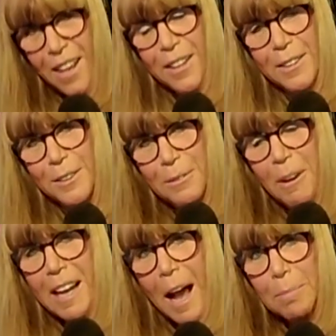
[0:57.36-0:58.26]
This is
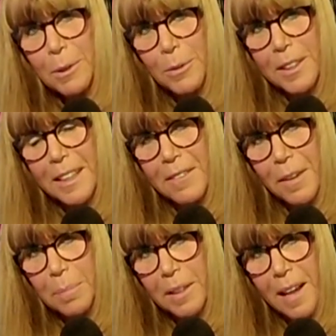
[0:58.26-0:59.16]
what happens when you give
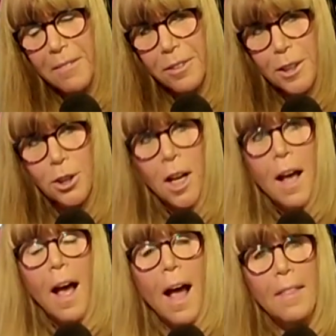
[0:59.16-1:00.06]
up your leverage.
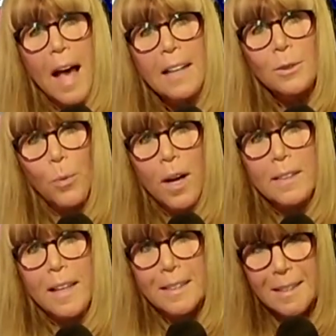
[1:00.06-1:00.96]
And that is
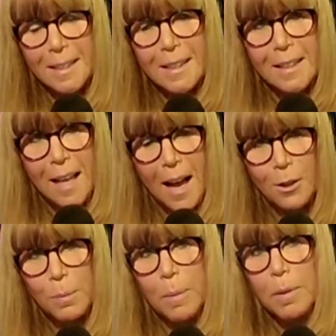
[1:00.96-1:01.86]
what they did in the
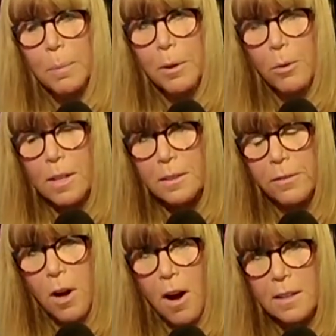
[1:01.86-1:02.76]
House. Remember the
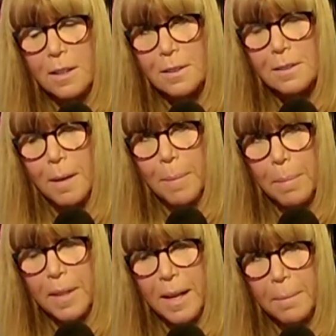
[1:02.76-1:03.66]
Progressive Caucus?
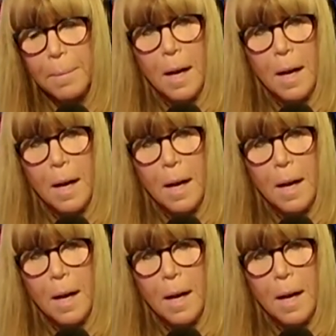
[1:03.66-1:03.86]
Remember them?